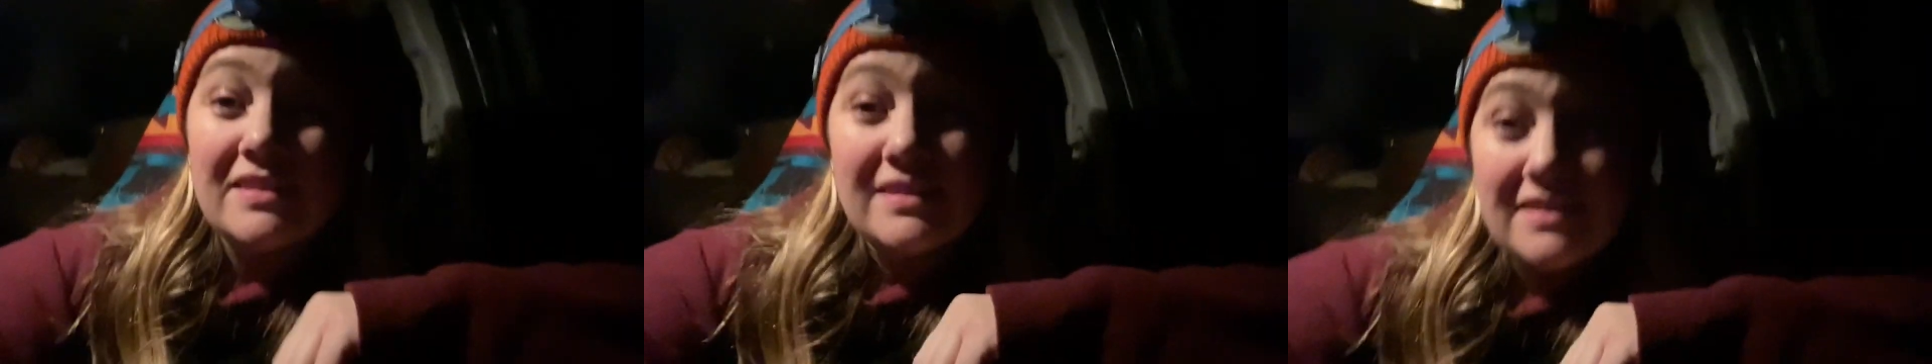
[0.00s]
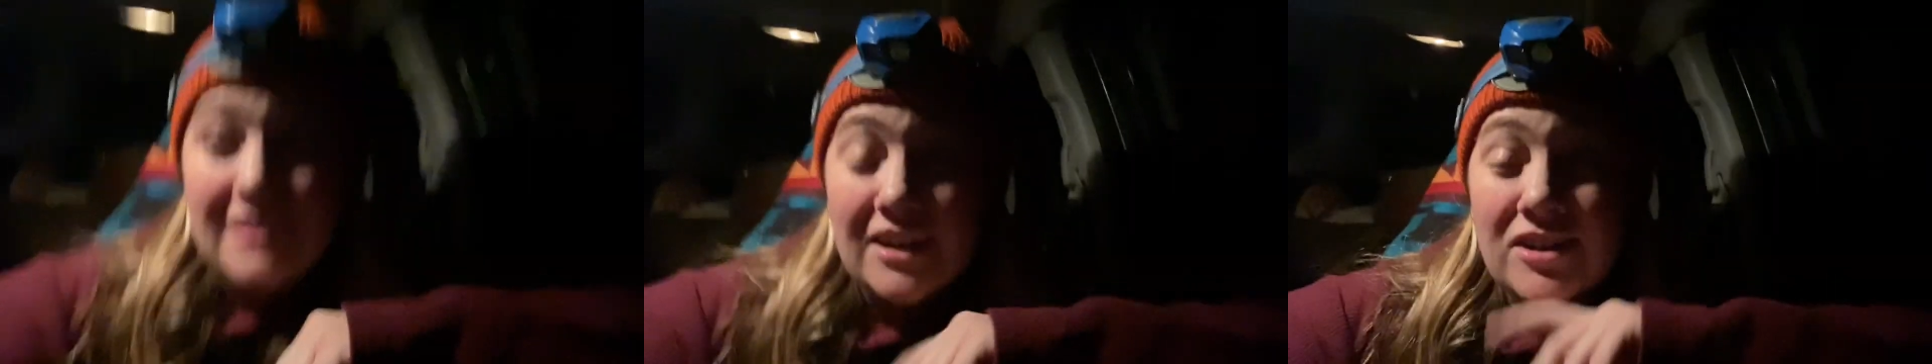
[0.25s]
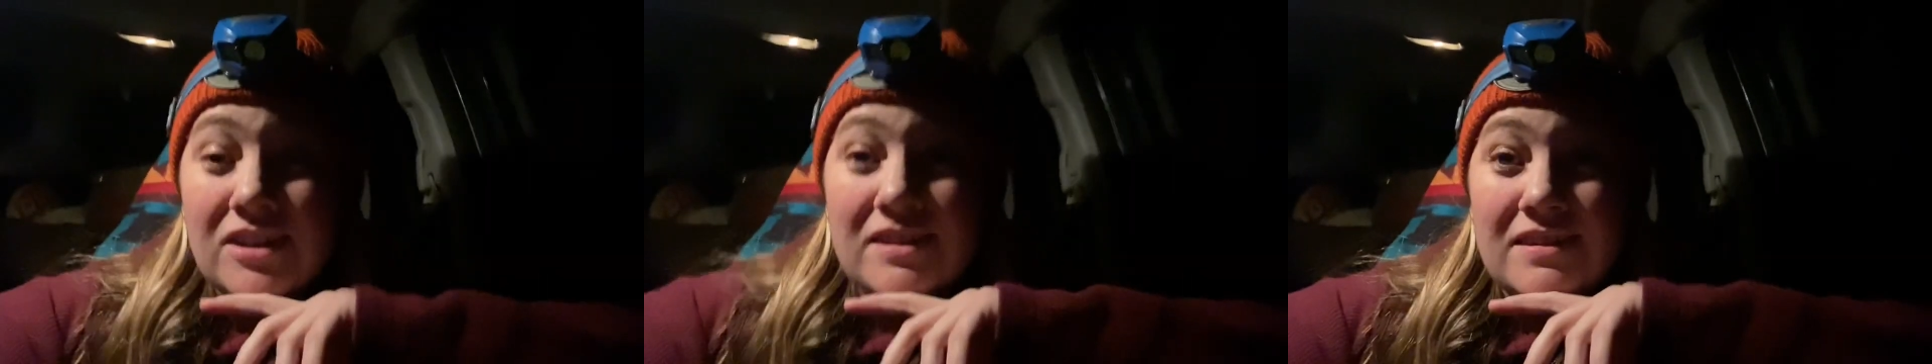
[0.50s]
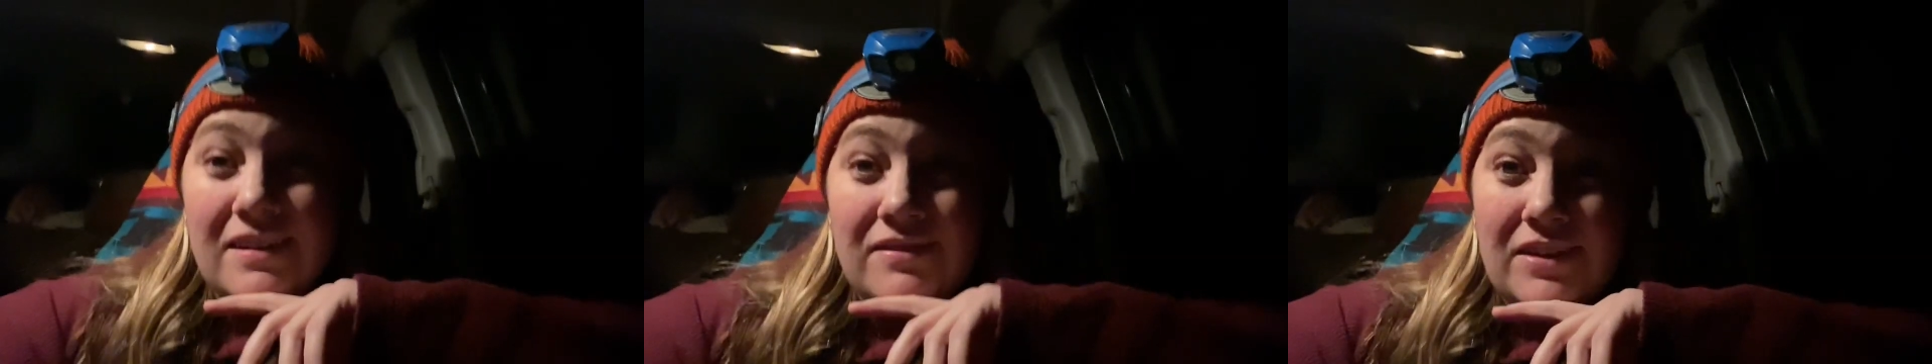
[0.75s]
and
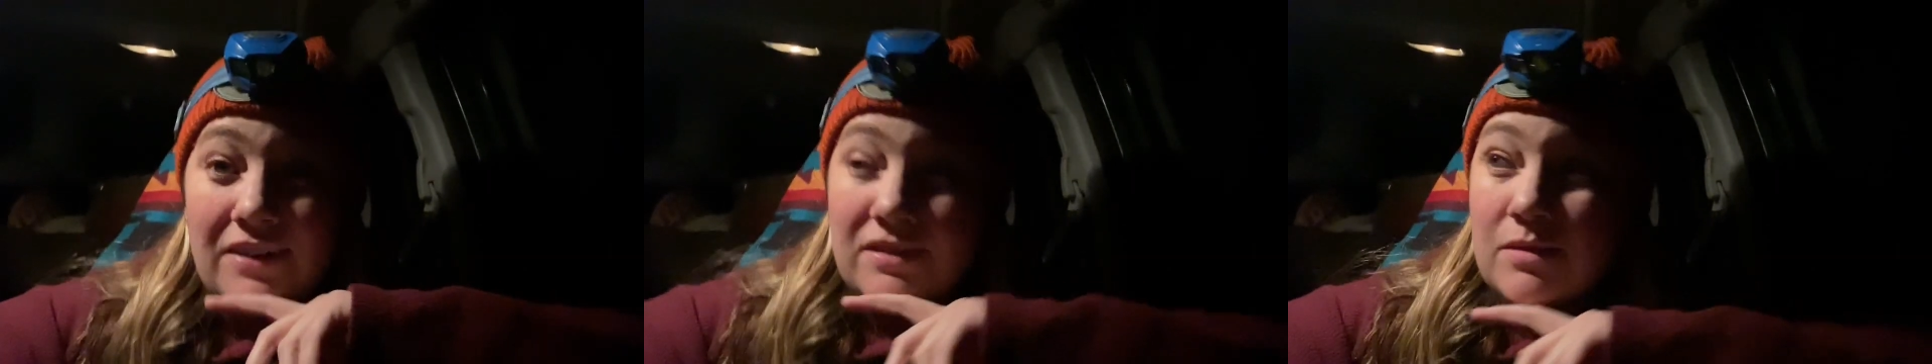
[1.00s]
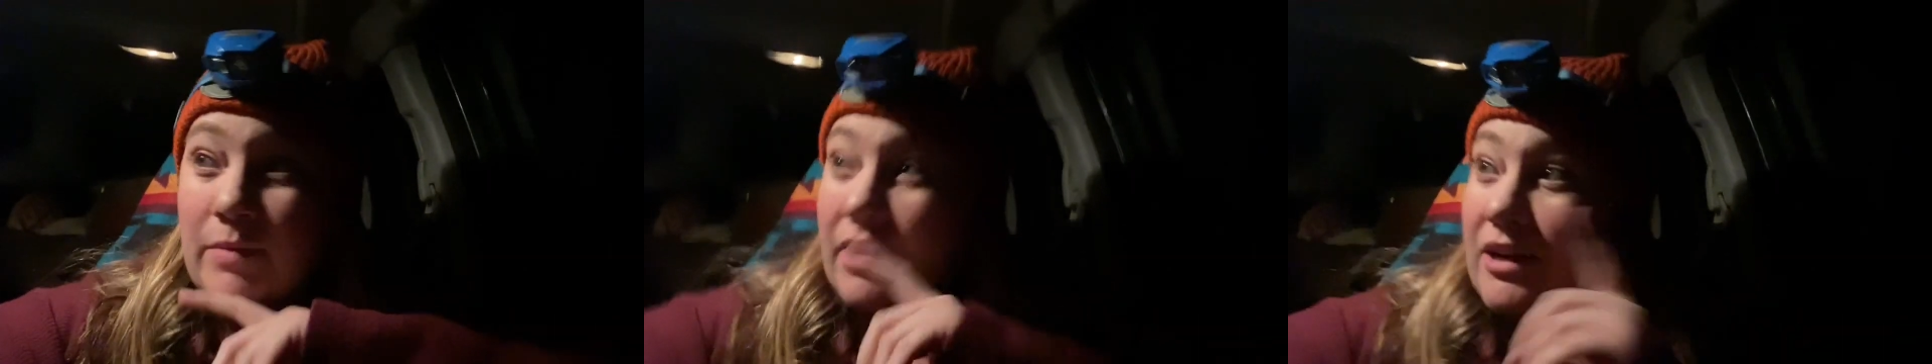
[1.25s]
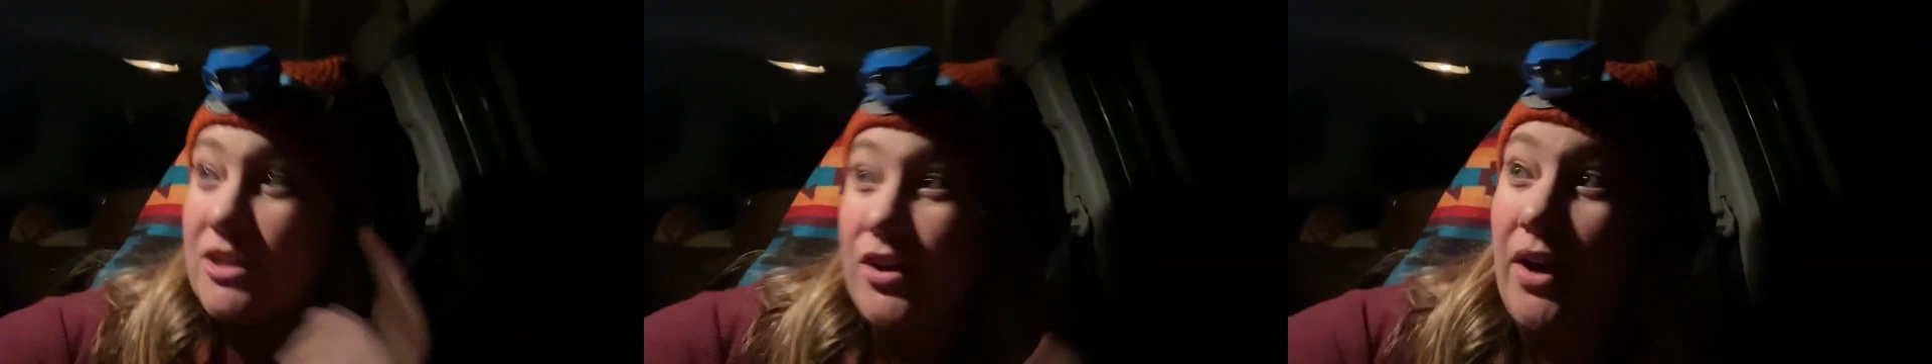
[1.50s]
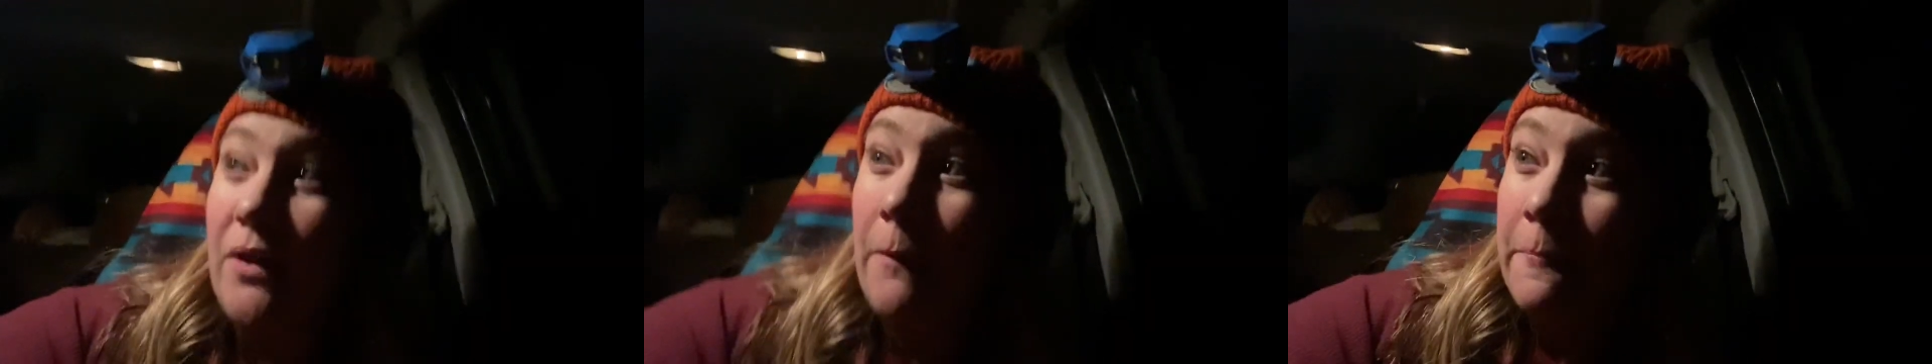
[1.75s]
sections I've done on the Buckeye
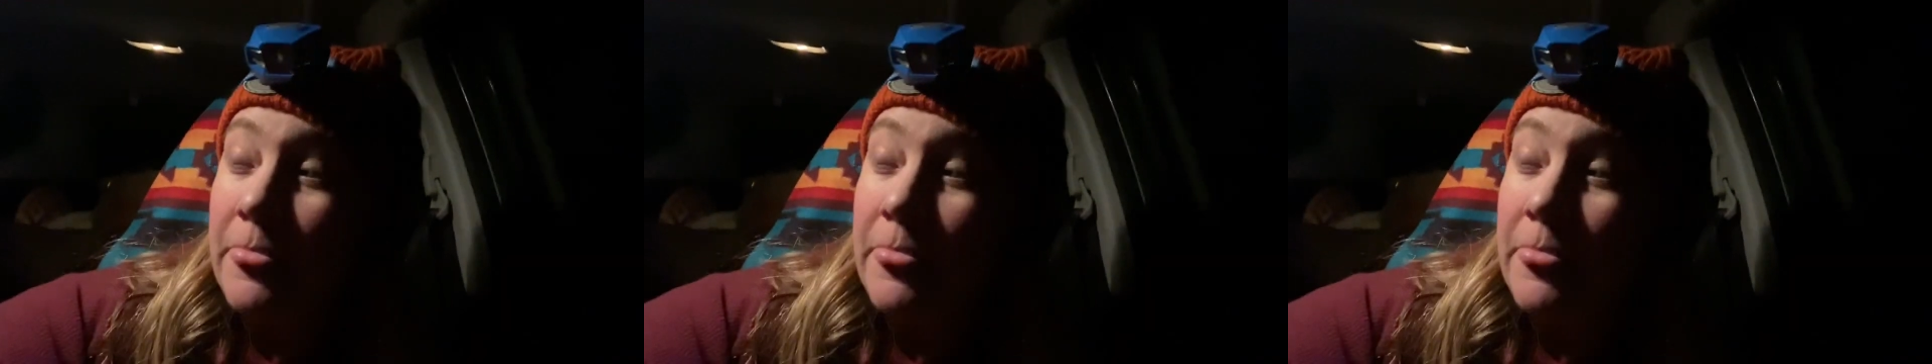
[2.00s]
Trail.